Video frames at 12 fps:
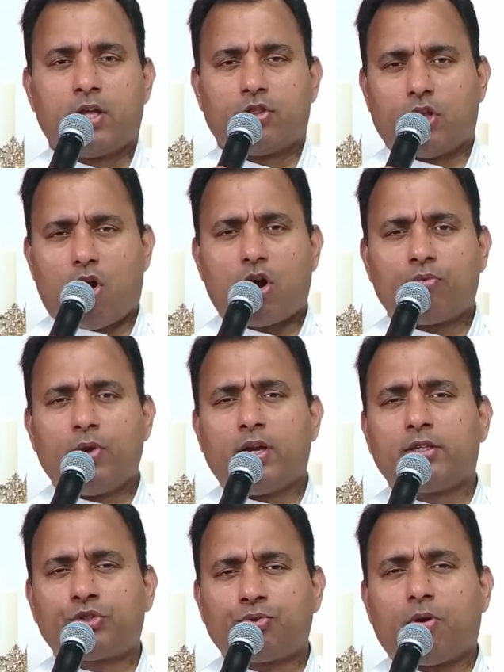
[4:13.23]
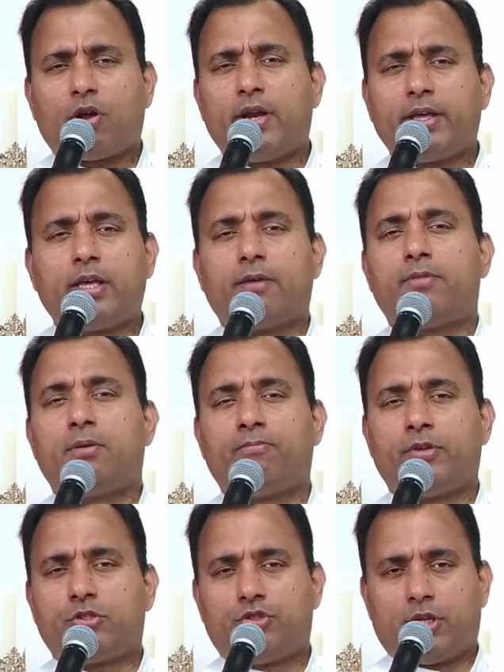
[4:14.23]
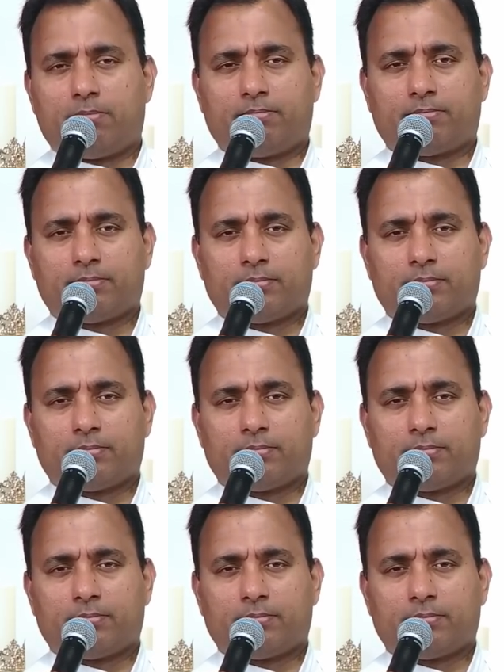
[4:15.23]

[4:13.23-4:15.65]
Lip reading: The Lord will surely give them wisdom.